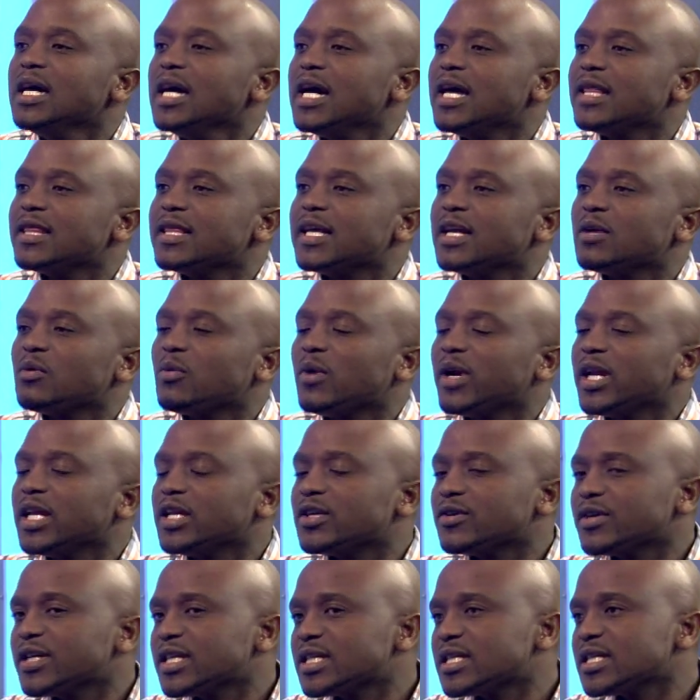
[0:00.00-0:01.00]
And then when
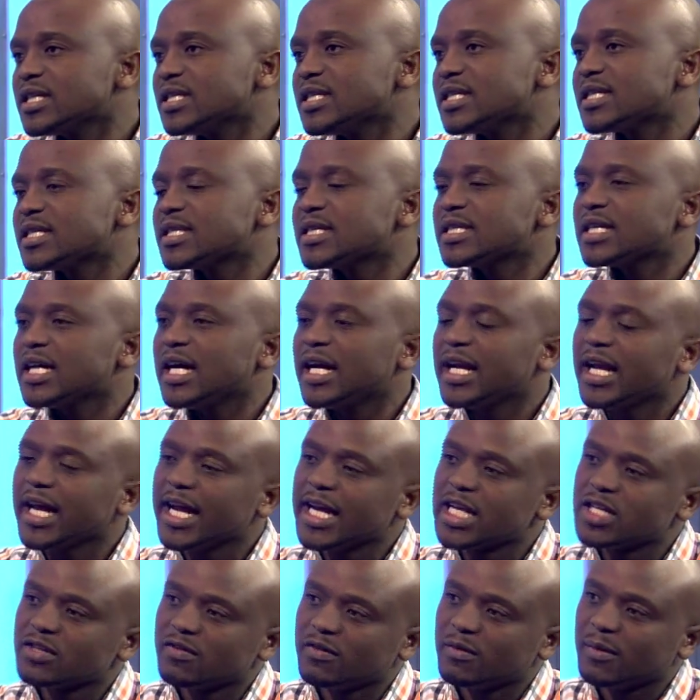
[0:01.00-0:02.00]
it reaches an
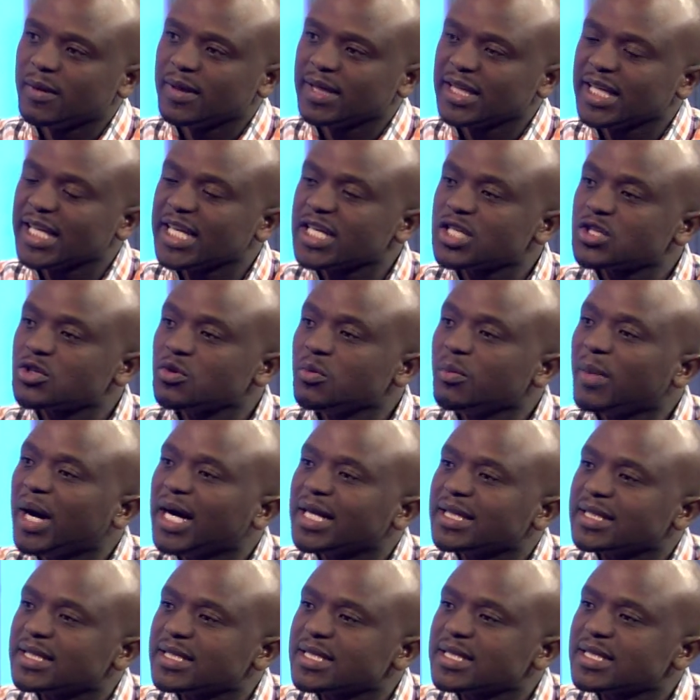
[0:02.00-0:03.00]
age of about 32
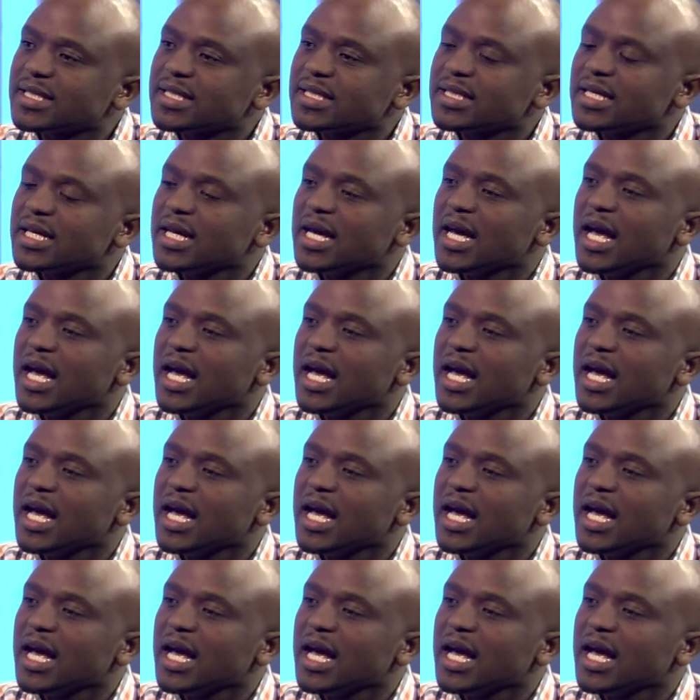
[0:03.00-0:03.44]
months,